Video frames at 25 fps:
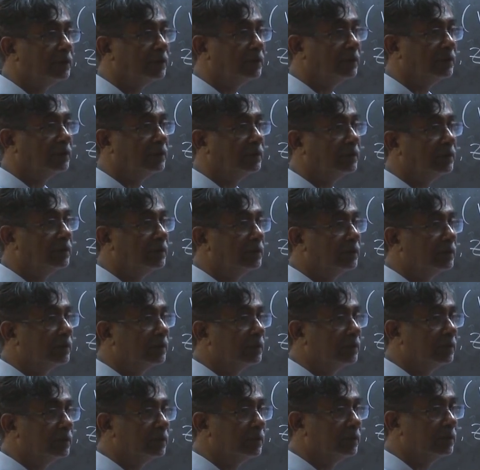
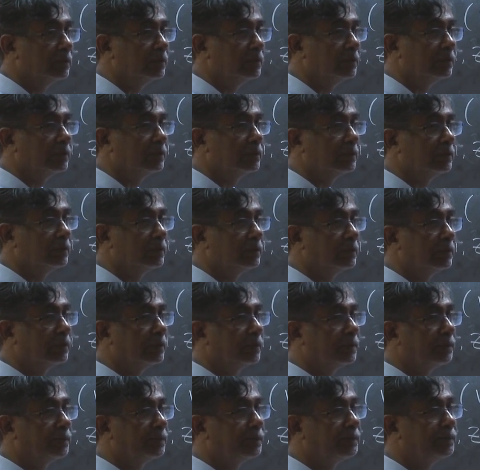
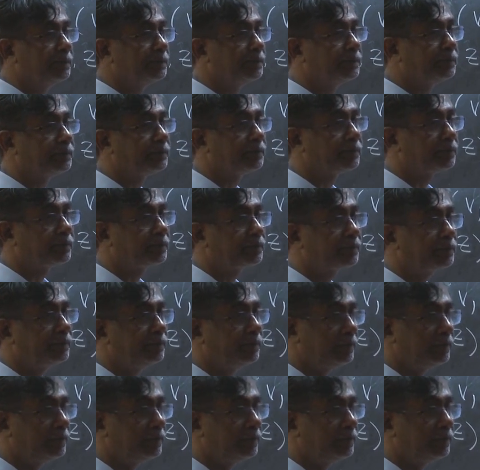No one is speaking in this clip.